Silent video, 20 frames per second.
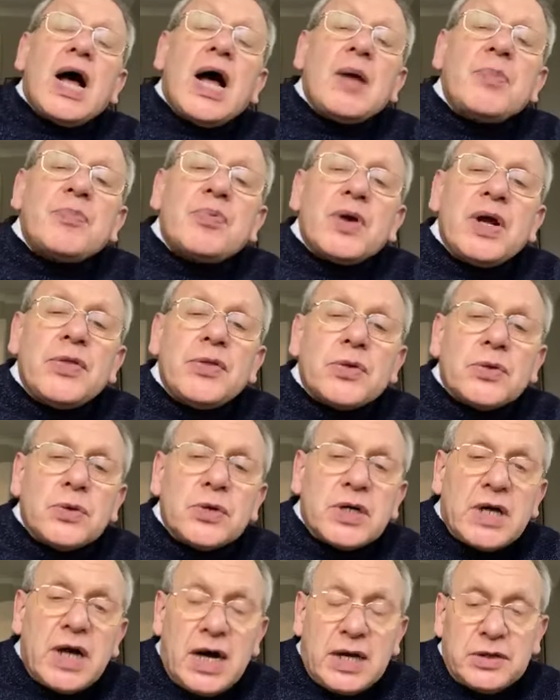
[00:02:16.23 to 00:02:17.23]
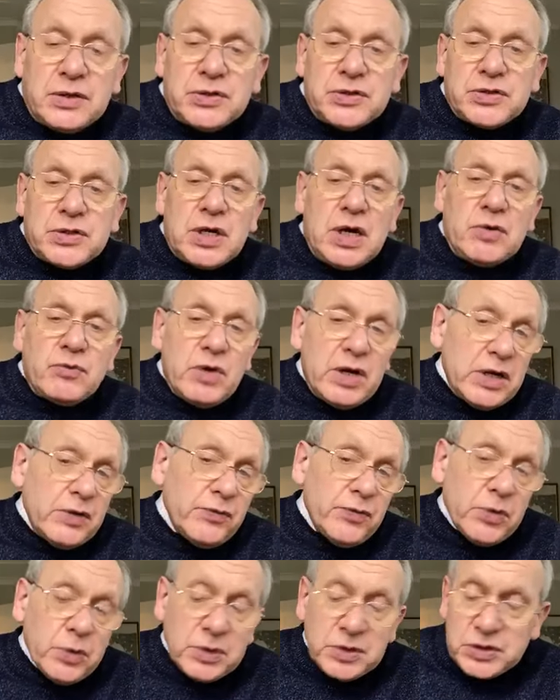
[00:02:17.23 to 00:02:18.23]
I pray that good guidance and right
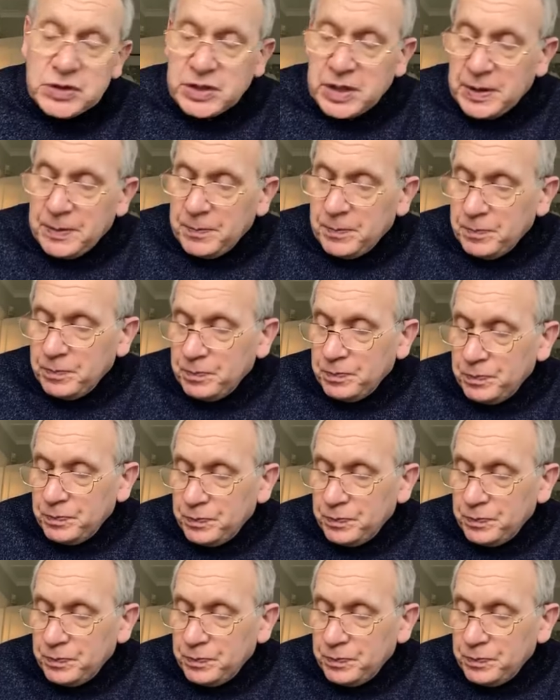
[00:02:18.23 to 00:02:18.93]
influencing